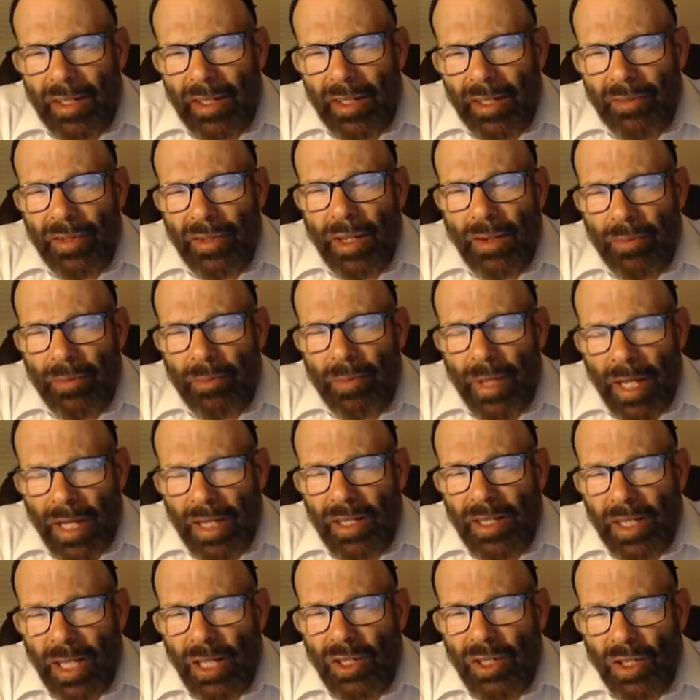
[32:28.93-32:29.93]
If you ever pay
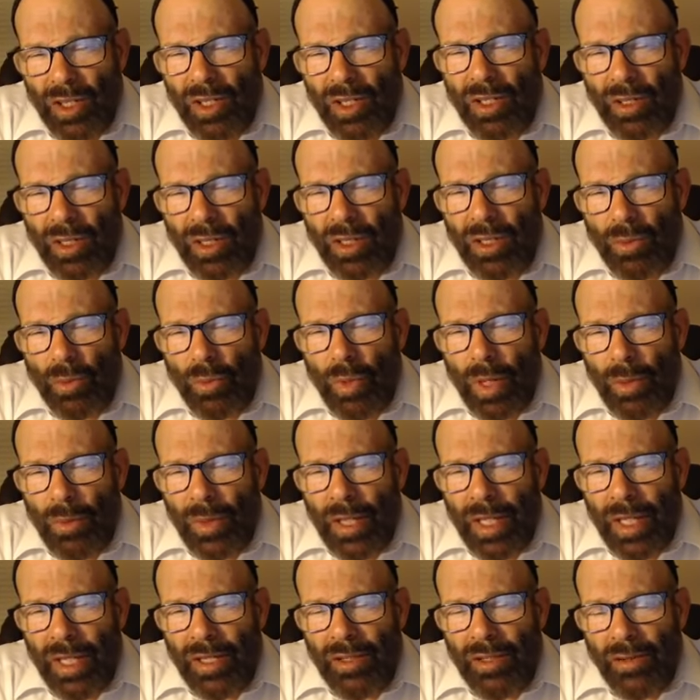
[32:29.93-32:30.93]
attention to the way
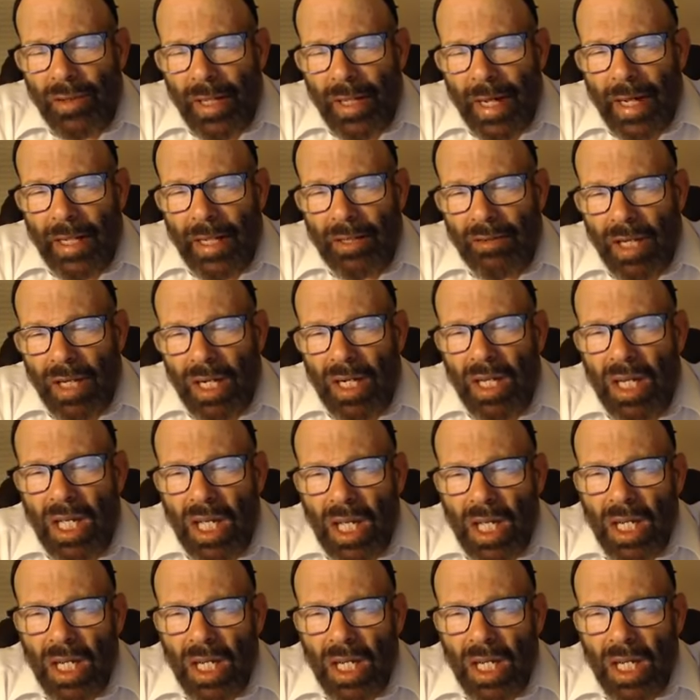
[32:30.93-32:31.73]
we interact, right?